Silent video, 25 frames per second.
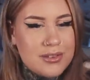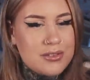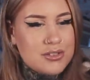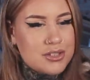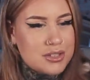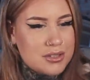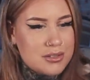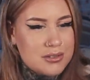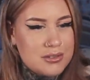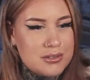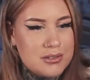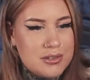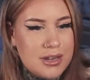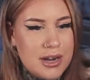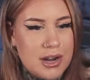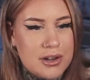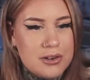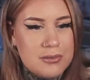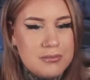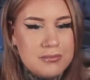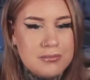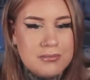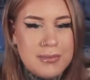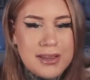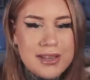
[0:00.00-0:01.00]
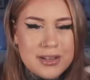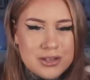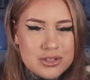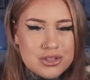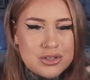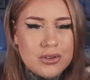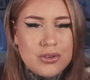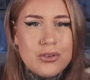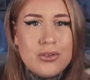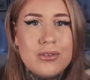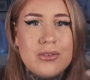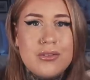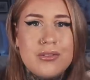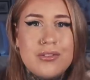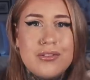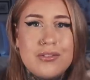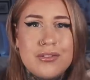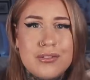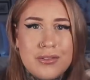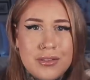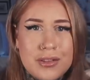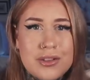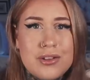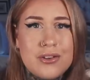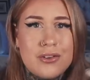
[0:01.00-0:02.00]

They're just, you know, making sure that